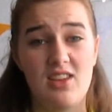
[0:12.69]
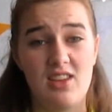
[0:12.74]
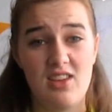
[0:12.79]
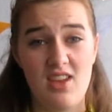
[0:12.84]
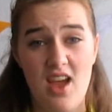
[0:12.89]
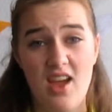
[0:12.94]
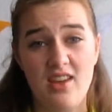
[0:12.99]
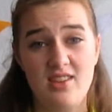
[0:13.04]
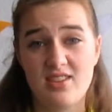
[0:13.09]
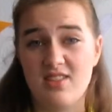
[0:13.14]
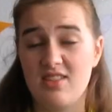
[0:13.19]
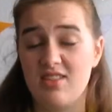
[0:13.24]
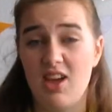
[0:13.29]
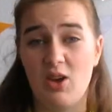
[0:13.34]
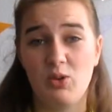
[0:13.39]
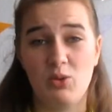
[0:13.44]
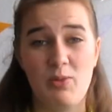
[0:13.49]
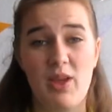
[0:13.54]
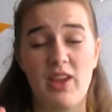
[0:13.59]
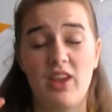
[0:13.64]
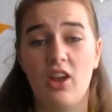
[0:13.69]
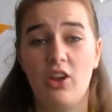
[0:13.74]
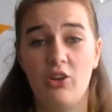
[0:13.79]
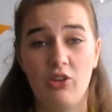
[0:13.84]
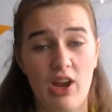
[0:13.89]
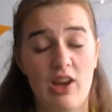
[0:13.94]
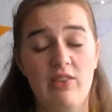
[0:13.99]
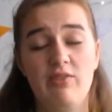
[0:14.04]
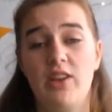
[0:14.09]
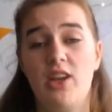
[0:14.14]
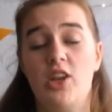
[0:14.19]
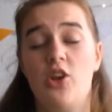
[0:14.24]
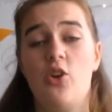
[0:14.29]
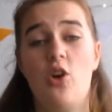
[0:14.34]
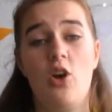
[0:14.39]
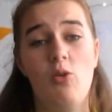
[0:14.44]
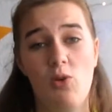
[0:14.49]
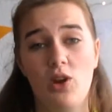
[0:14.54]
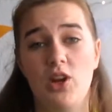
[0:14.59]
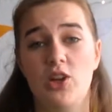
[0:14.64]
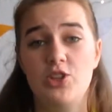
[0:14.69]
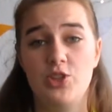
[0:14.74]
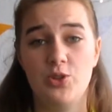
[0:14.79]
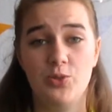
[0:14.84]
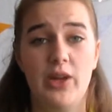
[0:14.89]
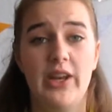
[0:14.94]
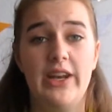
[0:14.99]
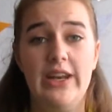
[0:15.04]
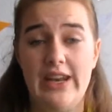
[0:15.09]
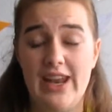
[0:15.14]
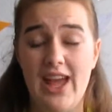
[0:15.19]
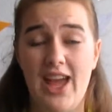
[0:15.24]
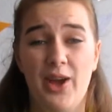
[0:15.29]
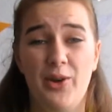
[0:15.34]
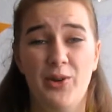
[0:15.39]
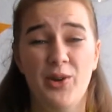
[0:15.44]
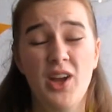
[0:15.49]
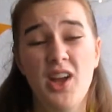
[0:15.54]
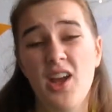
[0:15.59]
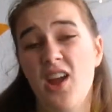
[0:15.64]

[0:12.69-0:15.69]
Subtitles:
yes, that will make a great video, I want to do it now.